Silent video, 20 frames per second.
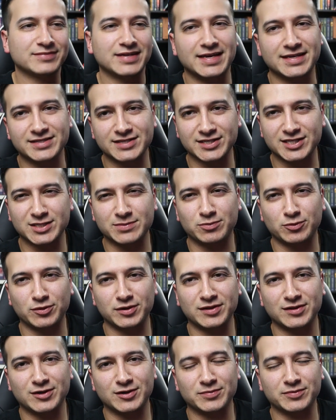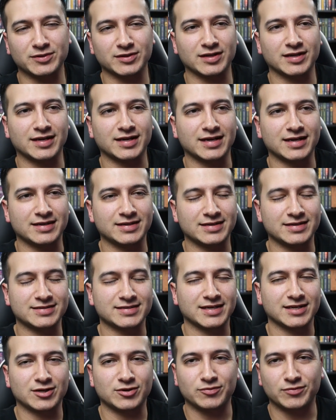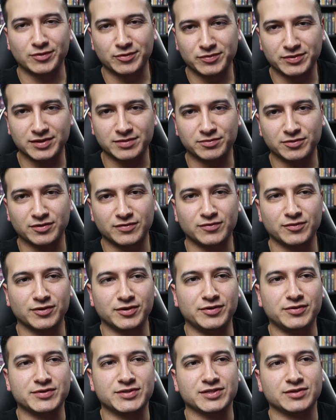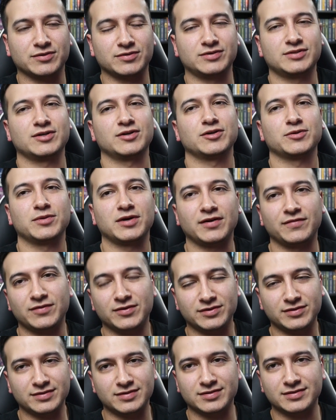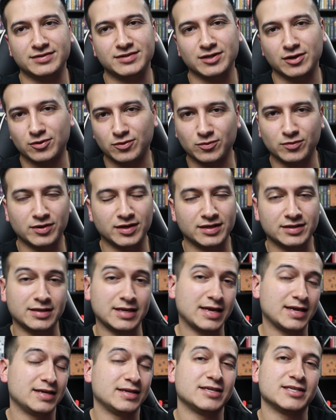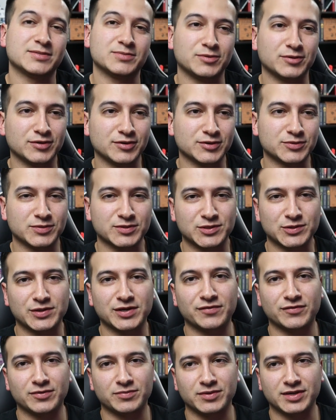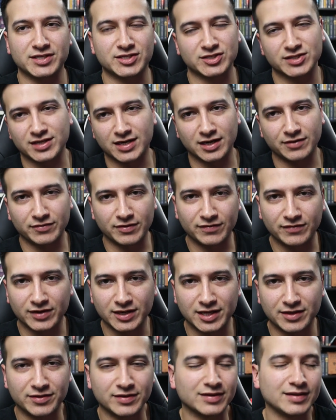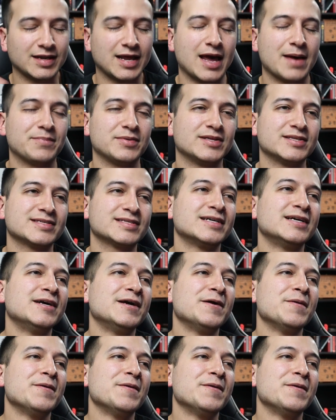a spoiler, but like it's not going to ruin the book for you, so turn away if you don't want any spoilers whatsoever, but it's just kind of a funny thing that happens.